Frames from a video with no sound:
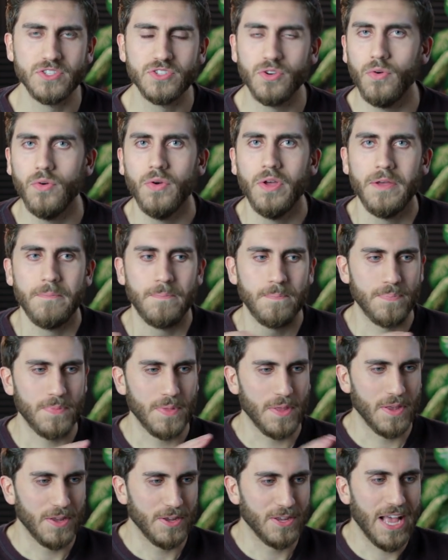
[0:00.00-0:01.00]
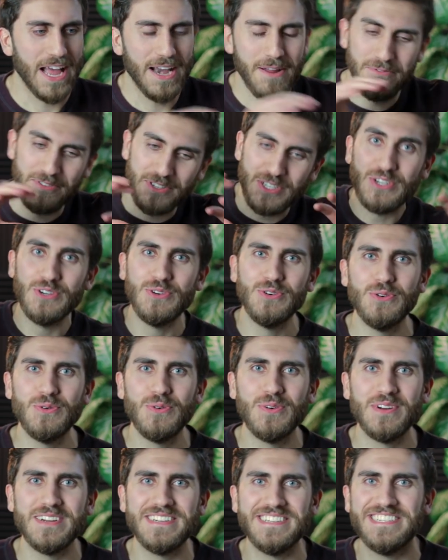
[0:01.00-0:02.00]
So kind of
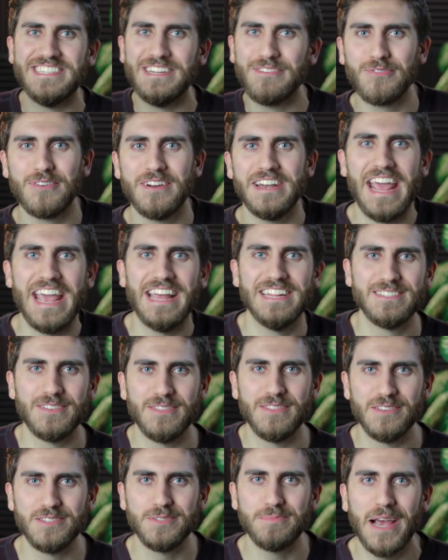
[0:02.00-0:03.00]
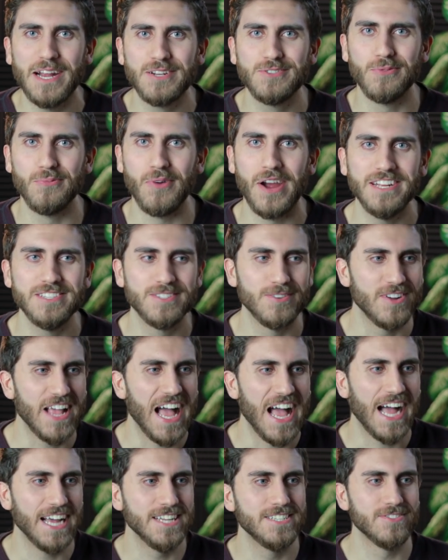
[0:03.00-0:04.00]
two different ends of the spectrum, right? So
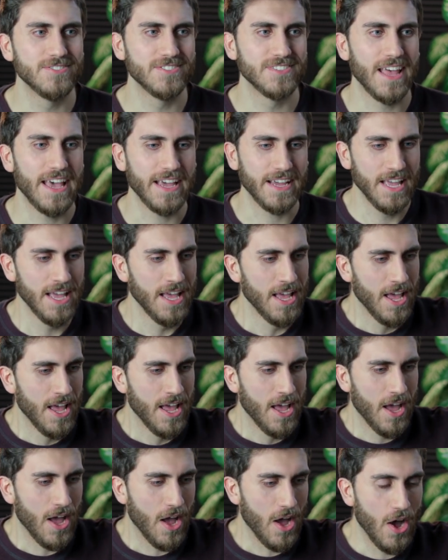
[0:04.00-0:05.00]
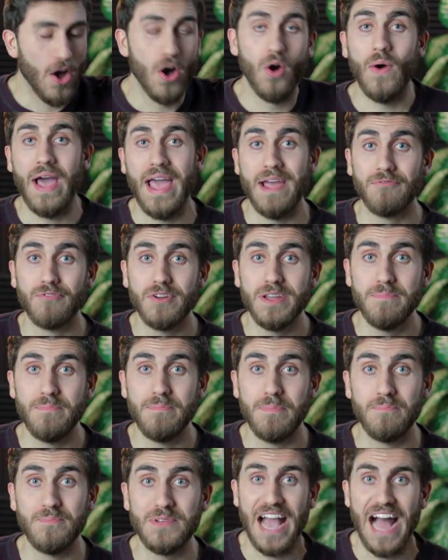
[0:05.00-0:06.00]
guys, it's like, oh,
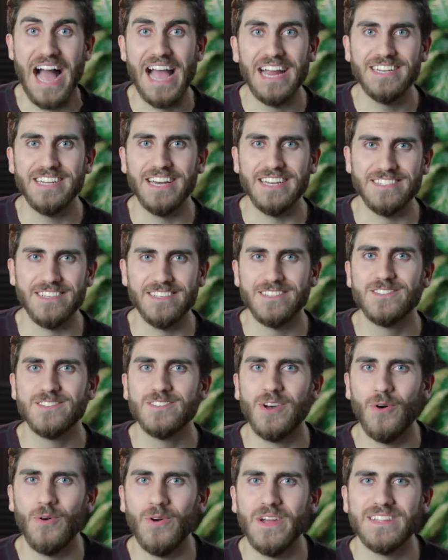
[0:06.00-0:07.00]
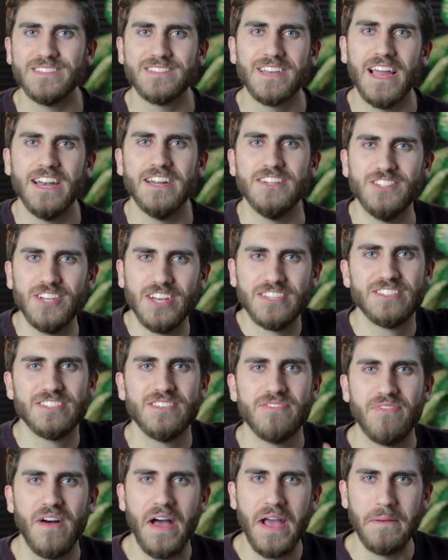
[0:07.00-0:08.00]
every guy does it, so it's kind of
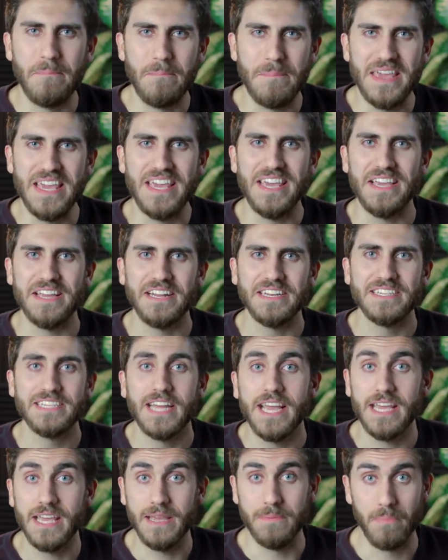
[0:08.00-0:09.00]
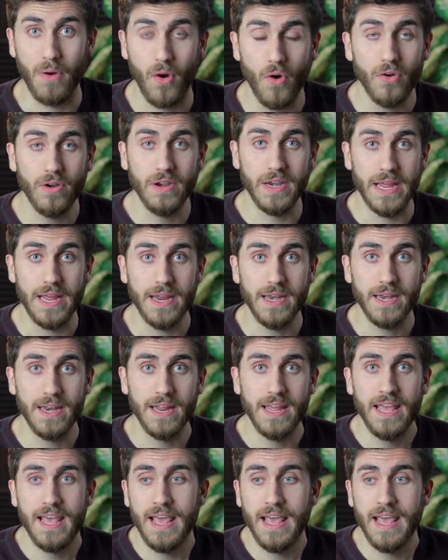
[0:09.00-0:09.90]
justifying me taking part in it.